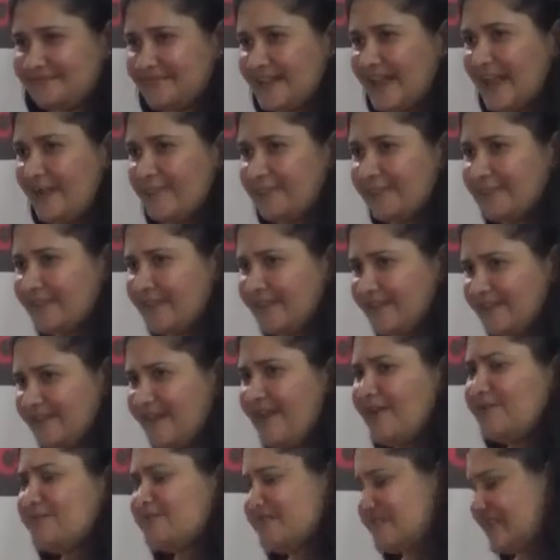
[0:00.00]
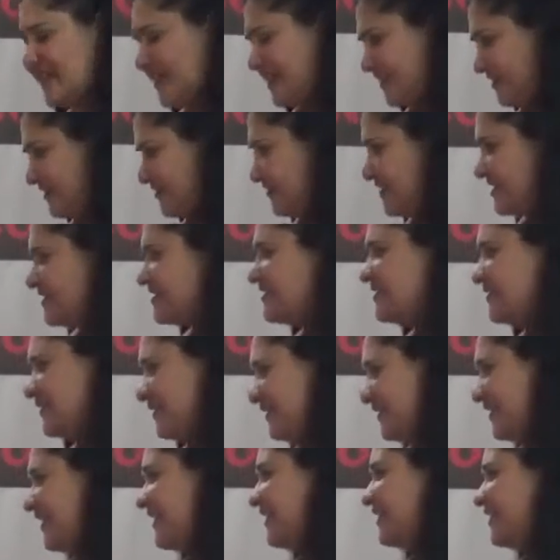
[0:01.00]
happening outside of us in the
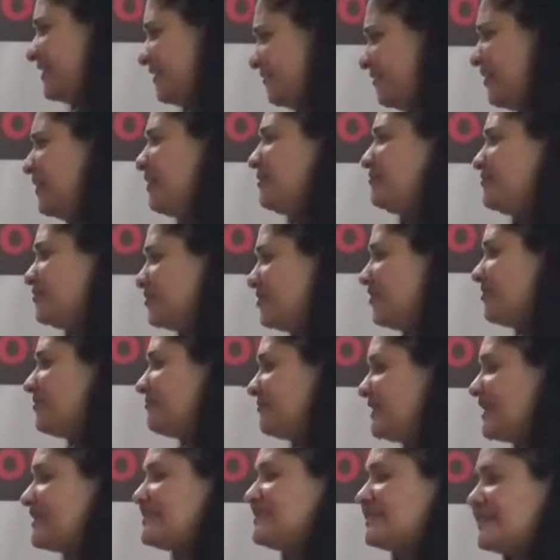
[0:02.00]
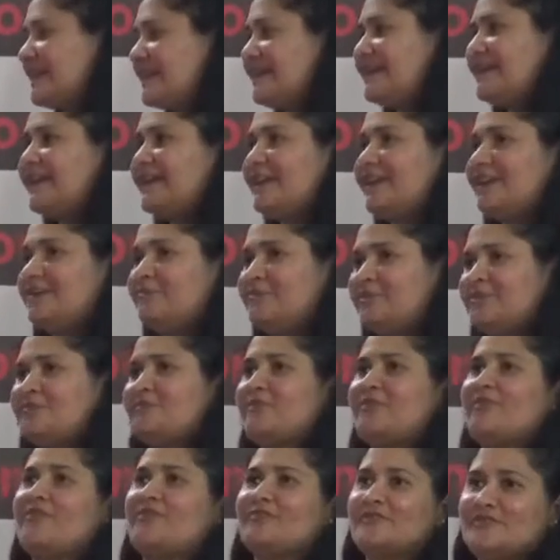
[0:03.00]
collective. And I'm sure that's getting enabled
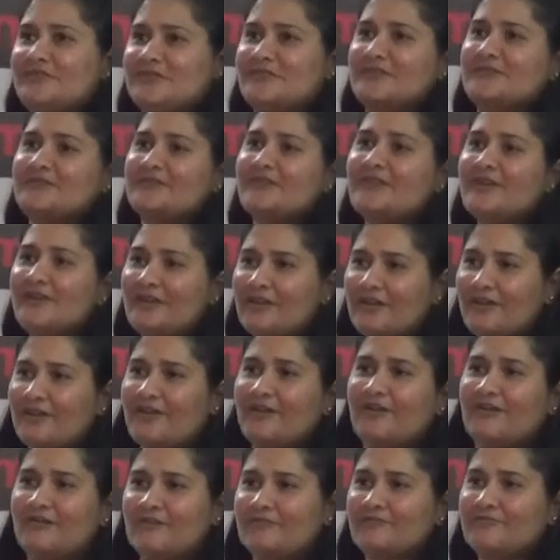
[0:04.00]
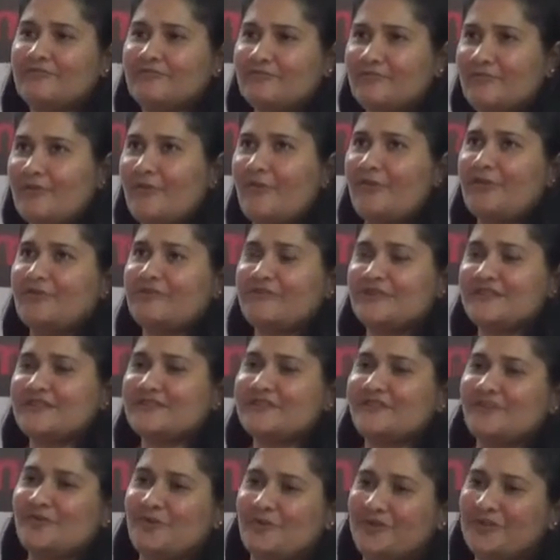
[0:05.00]
because all of
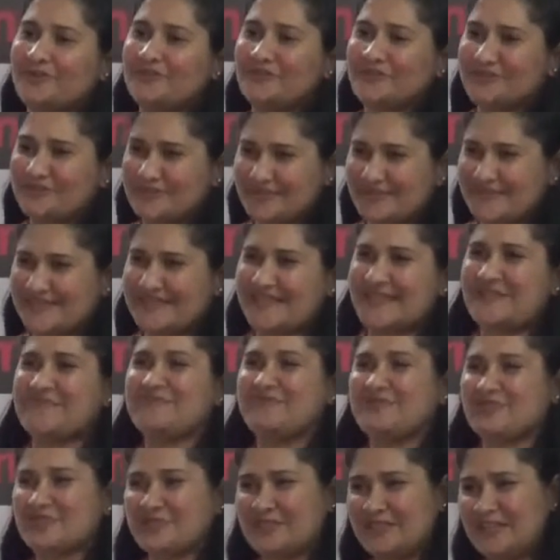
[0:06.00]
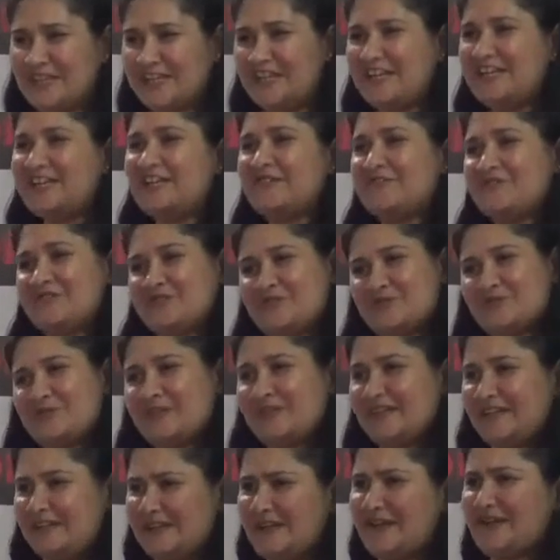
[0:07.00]
us are going through the same journey
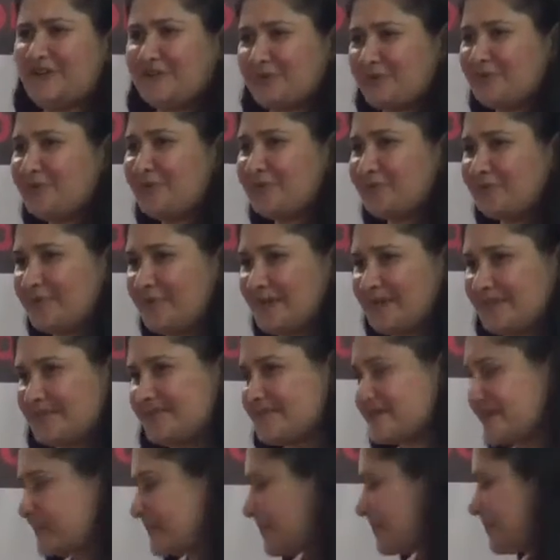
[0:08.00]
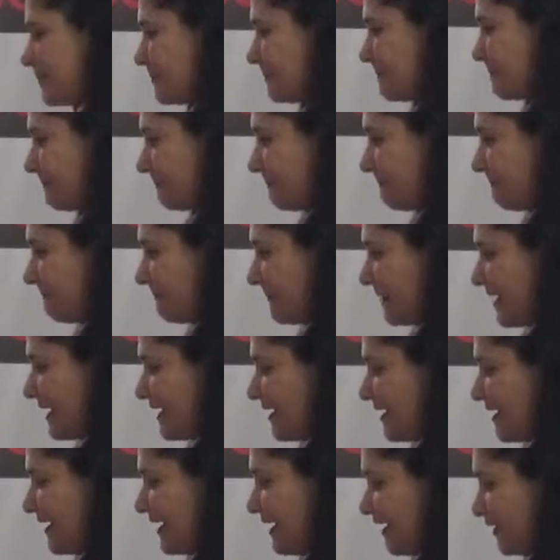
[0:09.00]
individually in our own ways.
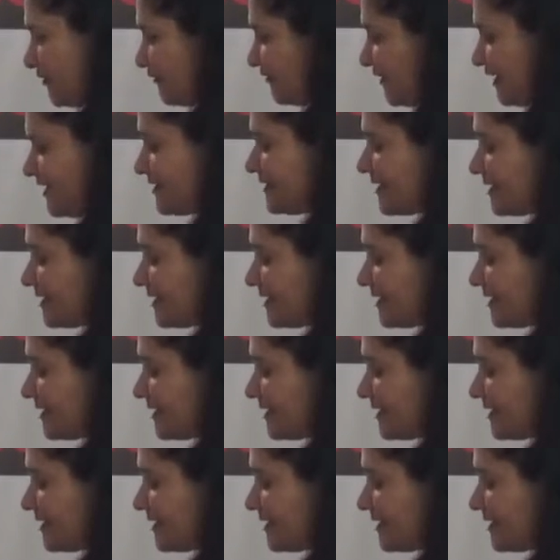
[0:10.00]
And I find